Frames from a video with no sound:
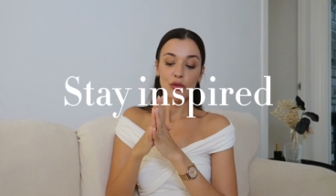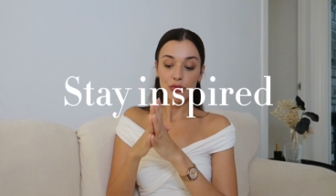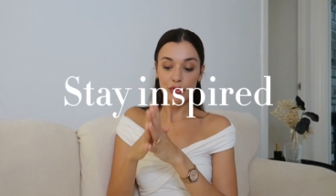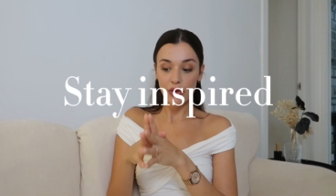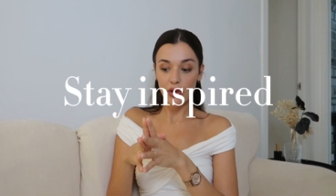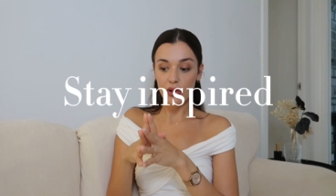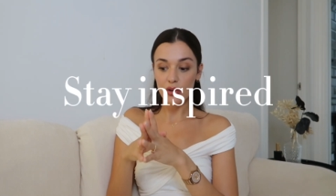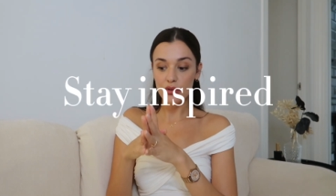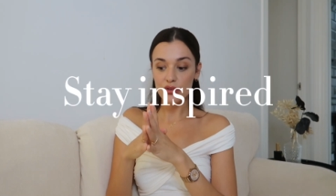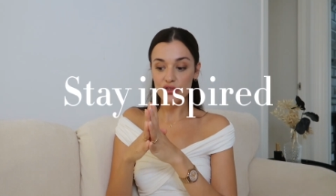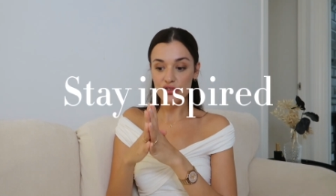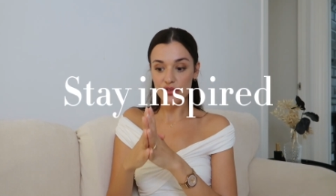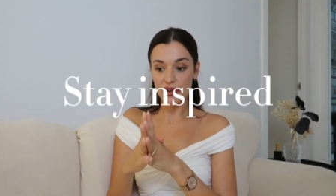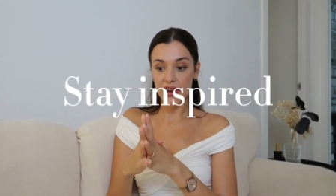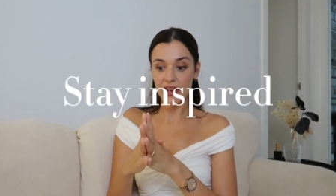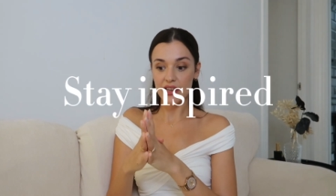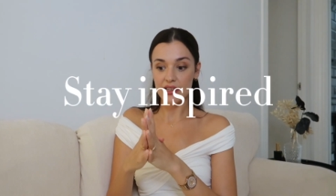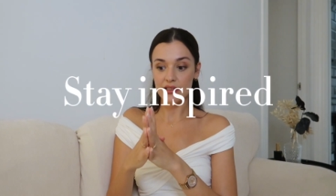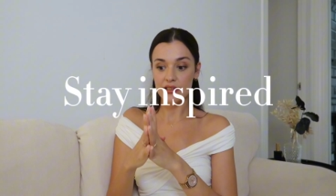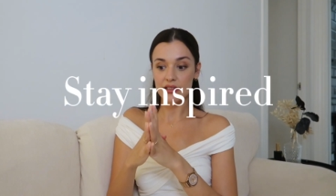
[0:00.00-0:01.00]
Follow
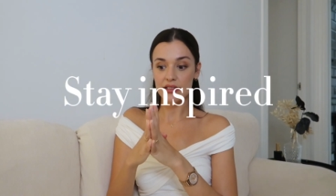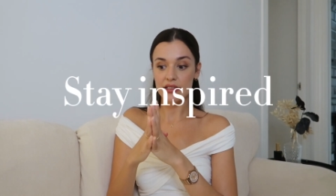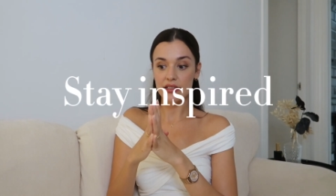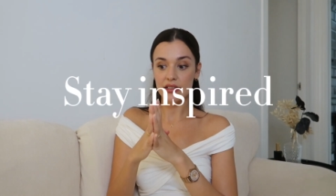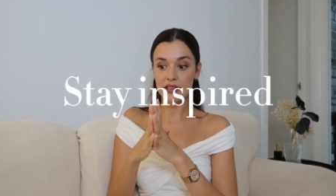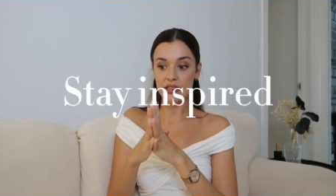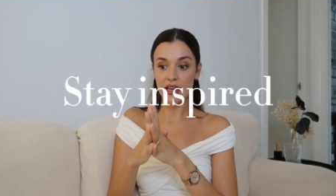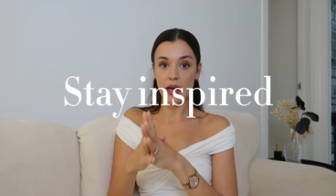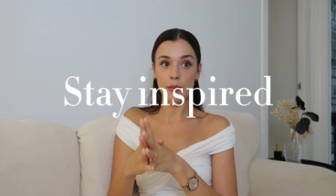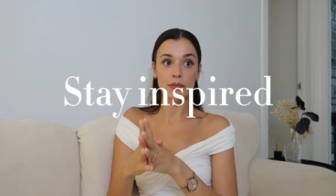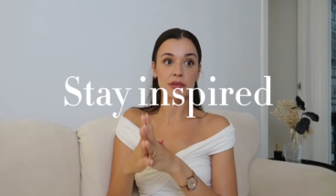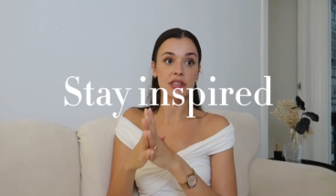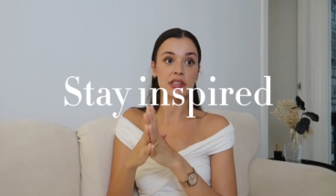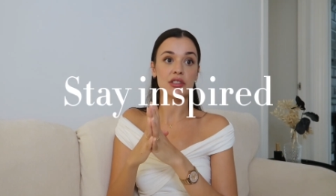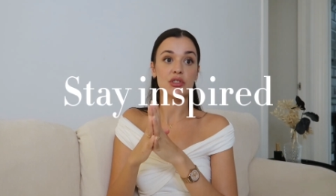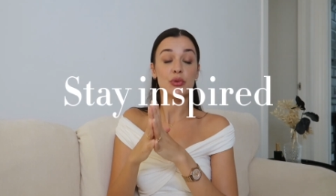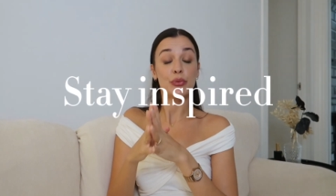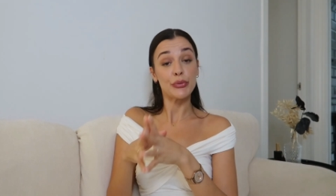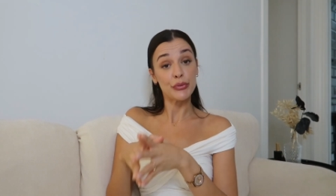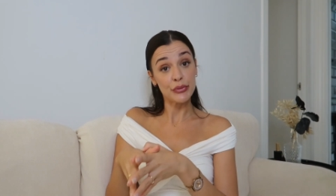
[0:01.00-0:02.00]
trends
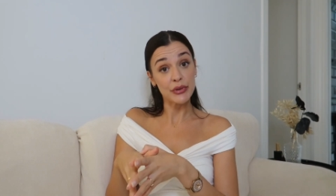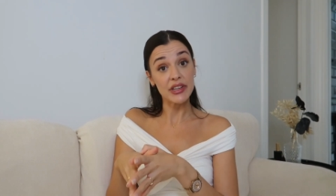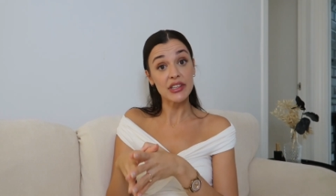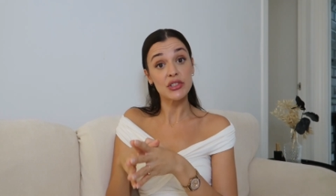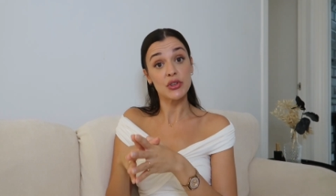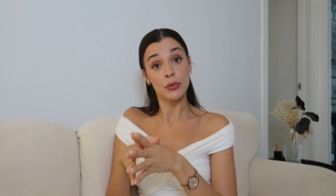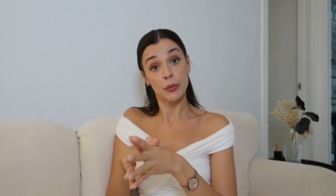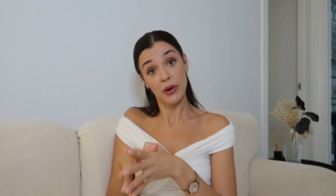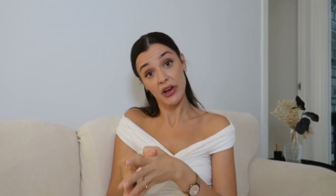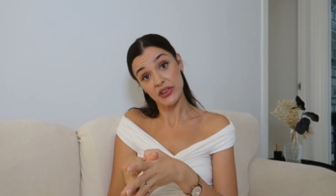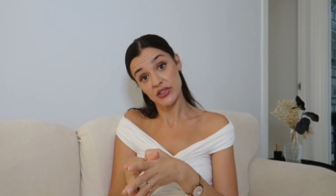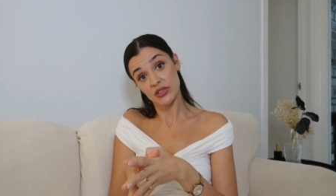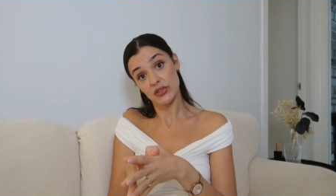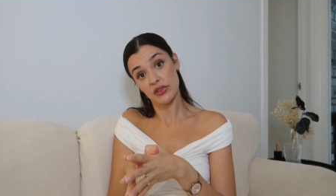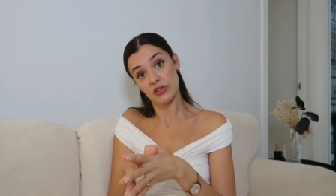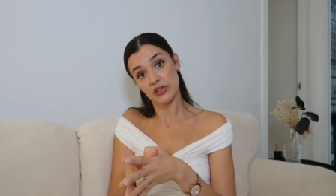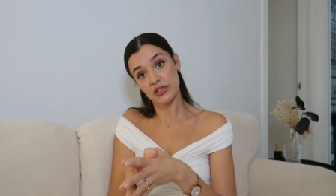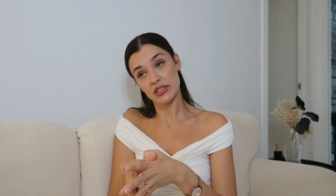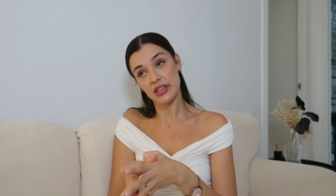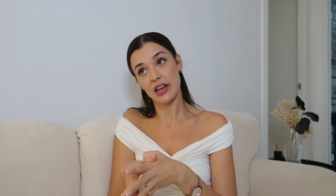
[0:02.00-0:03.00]
adapted to feed your
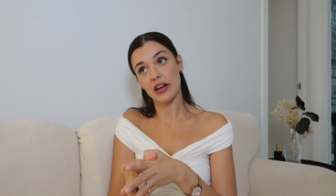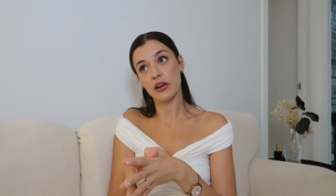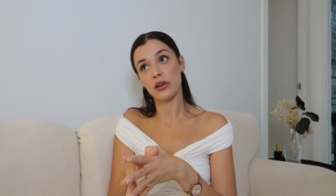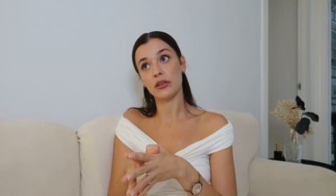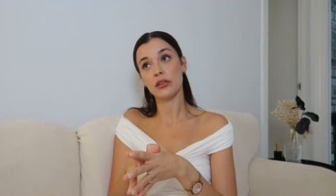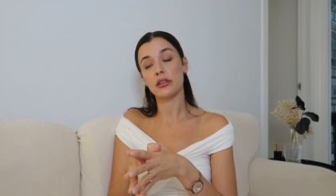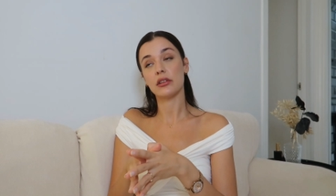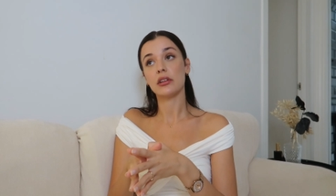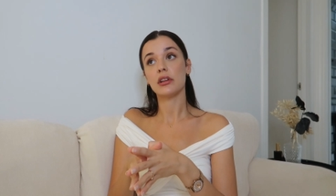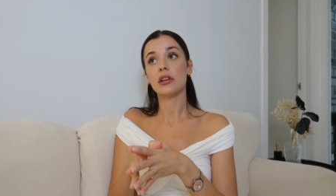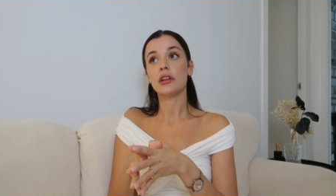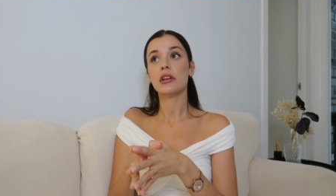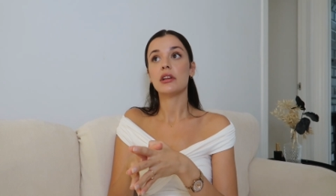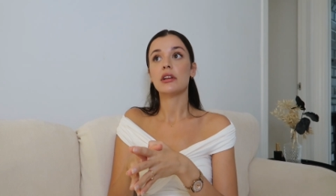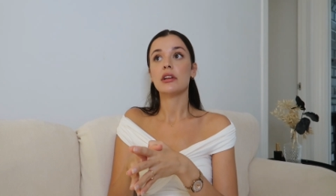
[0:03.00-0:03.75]
personal style.